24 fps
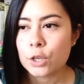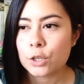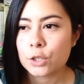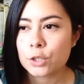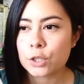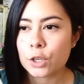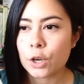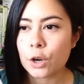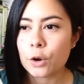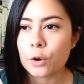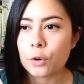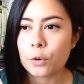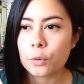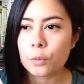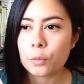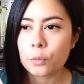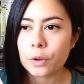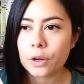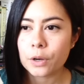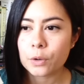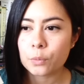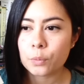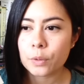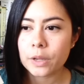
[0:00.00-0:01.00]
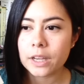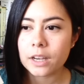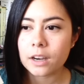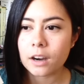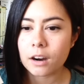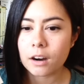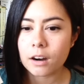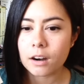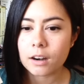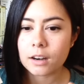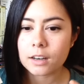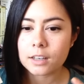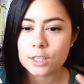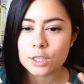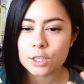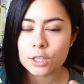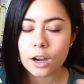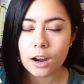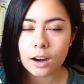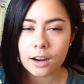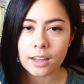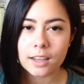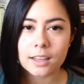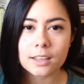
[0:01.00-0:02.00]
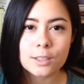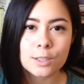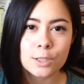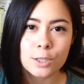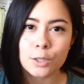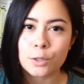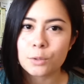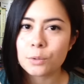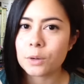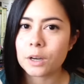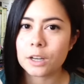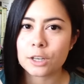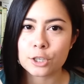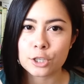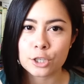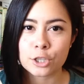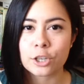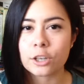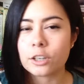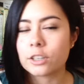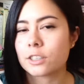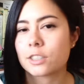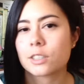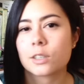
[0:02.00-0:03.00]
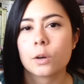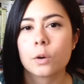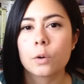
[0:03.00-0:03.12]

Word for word: So when we are talking to a shirt